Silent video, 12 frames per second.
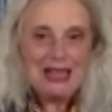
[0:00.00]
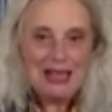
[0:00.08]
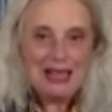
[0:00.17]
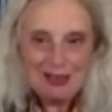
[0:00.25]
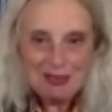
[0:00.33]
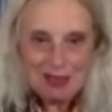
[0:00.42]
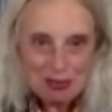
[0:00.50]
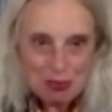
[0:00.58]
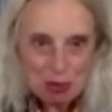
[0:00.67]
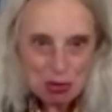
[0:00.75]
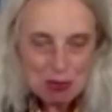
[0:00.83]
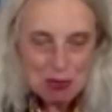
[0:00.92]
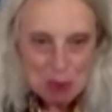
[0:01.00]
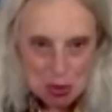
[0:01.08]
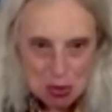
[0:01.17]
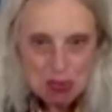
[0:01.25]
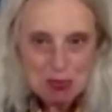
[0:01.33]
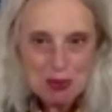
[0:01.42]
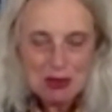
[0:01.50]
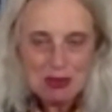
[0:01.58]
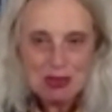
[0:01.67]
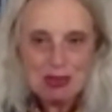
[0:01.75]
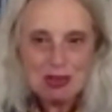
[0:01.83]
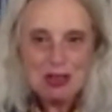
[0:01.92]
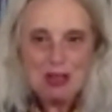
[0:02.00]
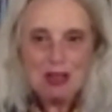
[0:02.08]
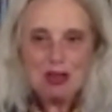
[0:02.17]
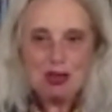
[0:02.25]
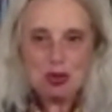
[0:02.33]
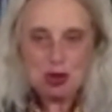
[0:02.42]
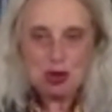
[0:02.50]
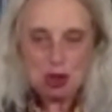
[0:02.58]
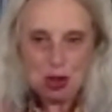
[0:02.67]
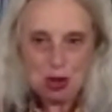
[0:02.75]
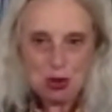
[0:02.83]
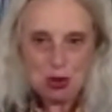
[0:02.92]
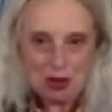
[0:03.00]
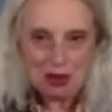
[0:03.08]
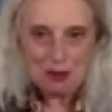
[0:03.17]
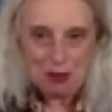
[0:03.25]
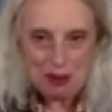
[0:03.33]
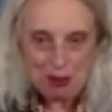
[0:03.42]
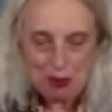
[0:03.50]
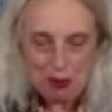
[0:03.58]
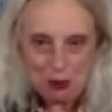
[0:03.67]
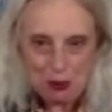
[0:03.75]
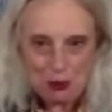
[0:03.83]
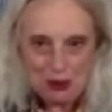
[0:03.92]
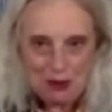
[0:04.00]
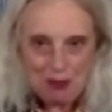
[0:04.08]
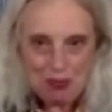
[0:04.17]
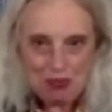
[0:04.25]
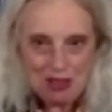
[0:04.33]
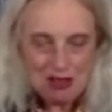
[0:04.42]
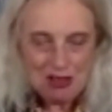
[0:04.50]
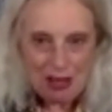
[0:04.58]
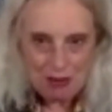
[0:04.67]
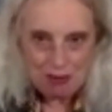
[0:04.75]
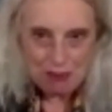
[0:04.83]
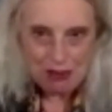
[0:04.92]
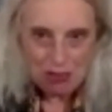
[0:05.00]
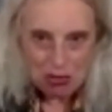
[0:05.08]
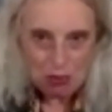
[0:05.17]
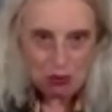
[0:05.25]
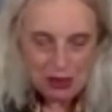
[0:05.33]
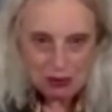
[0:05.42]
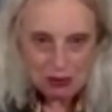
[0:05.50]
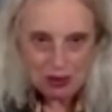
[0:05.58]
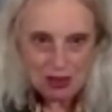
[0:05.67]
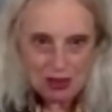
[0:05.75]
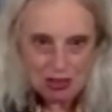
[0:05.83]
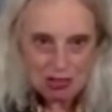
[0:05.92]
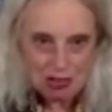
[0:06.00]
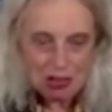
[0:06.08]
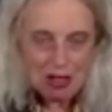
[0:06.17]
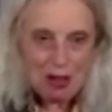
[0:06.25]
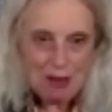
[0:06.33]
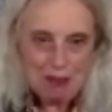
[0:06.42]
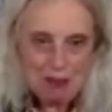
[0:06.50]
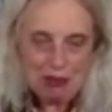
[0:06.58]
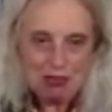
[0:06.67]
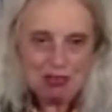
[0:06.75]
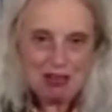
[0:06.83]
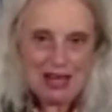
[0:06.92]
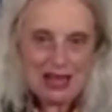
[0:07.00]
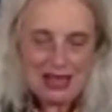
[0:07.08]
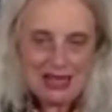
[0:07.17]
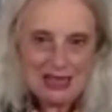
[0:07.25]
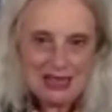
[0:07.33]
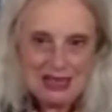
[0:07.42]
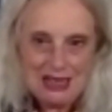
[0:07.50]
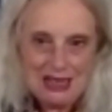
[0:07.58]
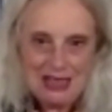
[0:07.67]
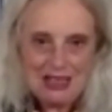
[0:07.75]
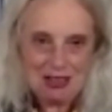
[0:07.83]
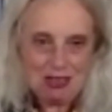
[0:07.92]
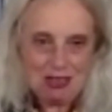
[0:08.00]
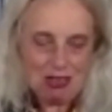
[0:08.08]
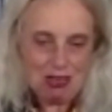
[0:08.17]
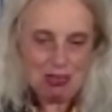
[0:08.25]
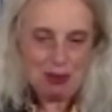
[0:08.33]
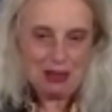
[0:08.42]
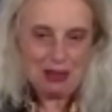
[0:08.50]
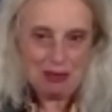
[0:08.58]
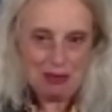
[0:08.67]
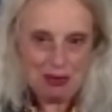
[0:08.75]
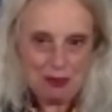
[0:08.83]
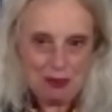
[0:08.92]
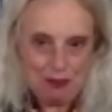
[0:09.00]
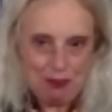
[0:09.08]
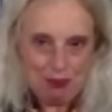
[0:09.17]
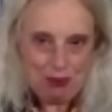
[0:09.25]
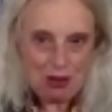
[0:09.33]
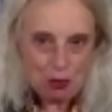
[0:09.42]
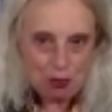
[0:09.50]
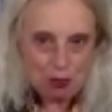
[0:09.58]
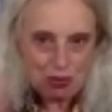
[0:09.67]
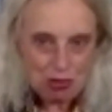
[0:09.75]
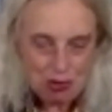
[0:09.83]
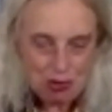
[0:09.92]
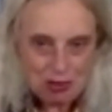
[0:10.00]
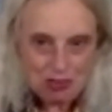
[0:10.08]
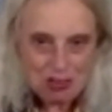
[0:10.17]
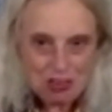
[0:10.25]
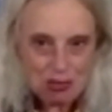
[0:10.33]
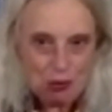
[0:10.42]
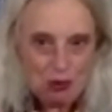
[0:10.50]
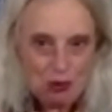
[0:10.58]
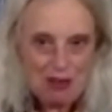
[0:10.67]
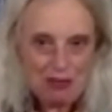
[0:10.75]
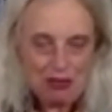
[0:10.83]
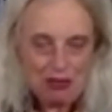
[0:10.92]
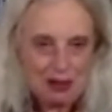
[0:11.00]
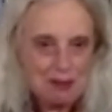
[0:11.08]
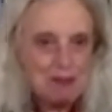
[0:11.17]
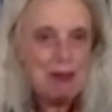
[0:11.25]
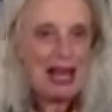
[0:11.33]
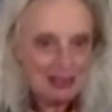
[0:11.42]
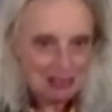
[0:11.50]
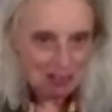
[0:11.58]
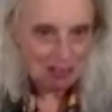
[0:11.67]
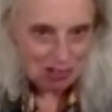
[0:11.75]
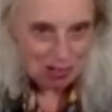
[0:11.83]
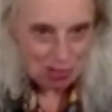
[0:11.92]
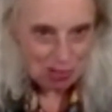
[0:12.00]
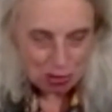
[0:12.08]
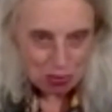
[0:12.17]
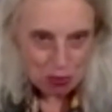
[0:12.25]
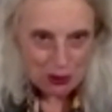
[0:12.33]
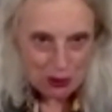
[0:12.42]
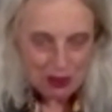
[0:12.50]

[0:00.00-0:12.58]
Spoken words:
And that was a movement to show that people didn't have mental illness, but they needed to be given the opportunity to live their madness, as it were,